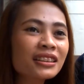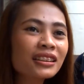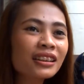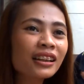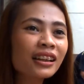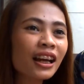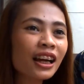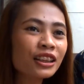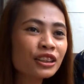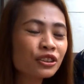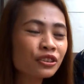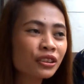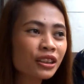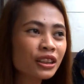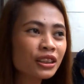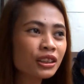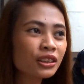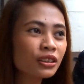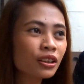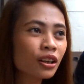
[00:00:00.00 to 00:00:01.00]
it
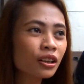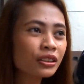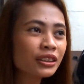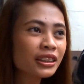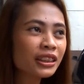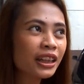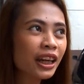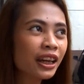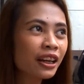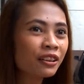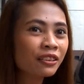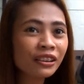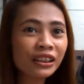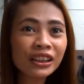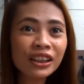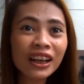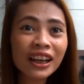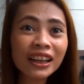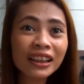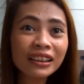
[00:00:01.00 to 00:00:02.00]
actually stars Keira
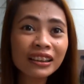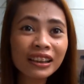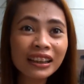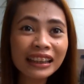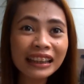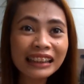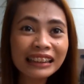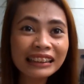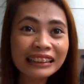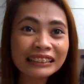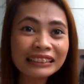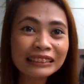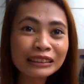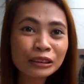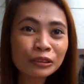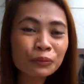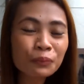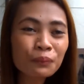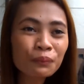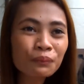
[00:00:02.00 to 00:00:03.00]
Knightley.
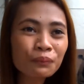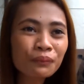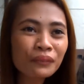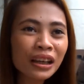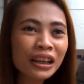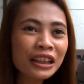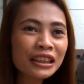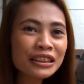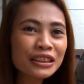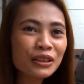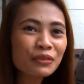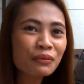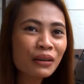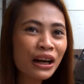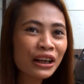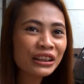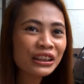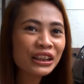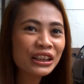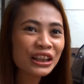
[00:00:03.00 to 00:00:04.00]
And it's
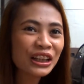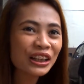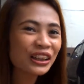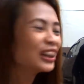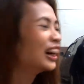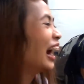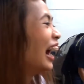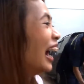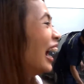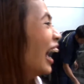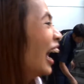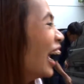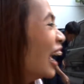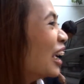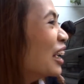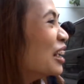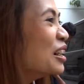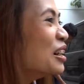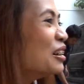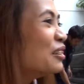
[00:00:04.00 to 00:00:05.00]
about, you know,
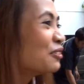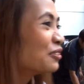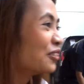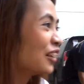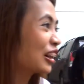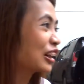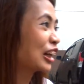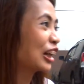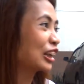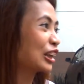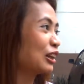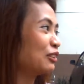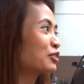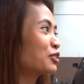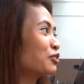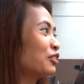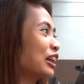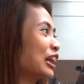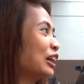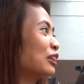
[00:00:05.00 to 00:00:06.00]
fuck it,
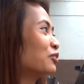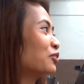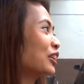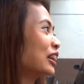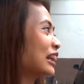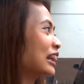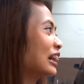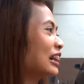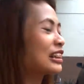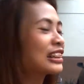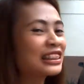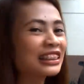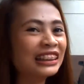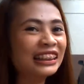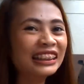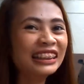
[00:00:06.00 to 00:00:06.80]
I'm speaking British.